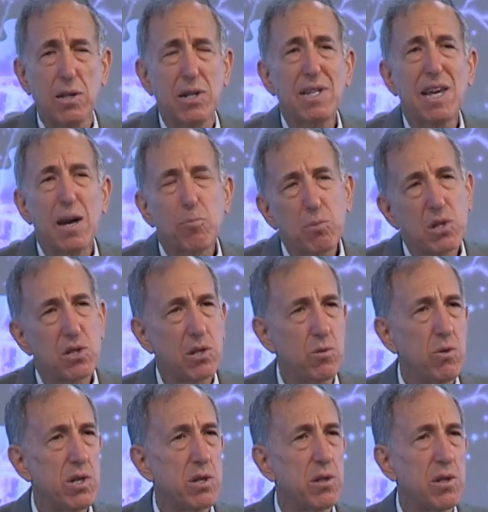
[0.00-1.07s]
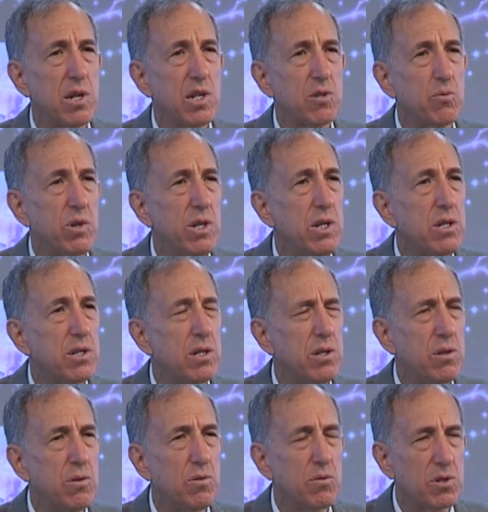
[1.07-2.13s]
that kept us doing the things we need to
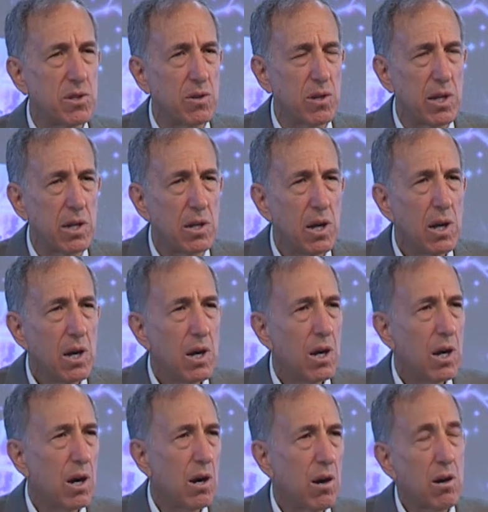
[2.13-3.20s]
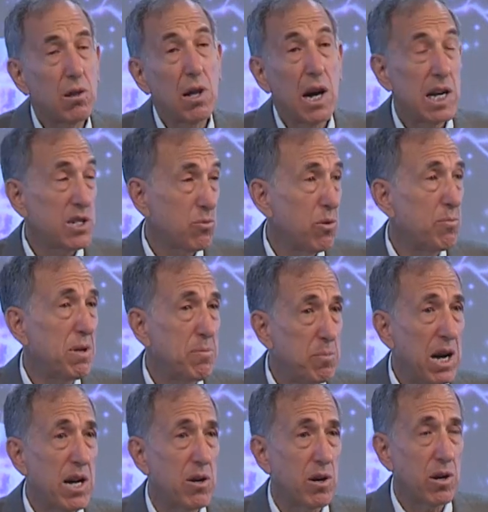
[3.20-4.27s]
do so that our lives would be
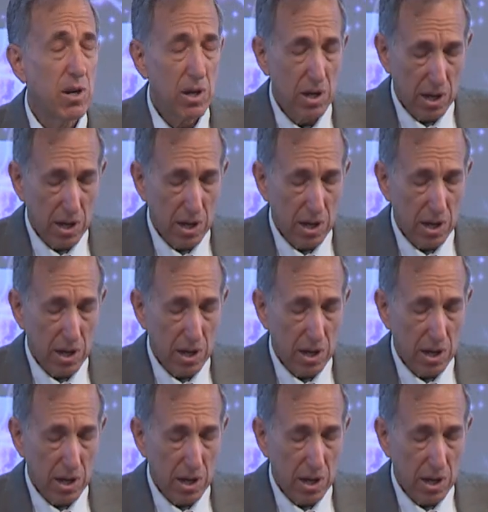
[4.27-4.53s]
better.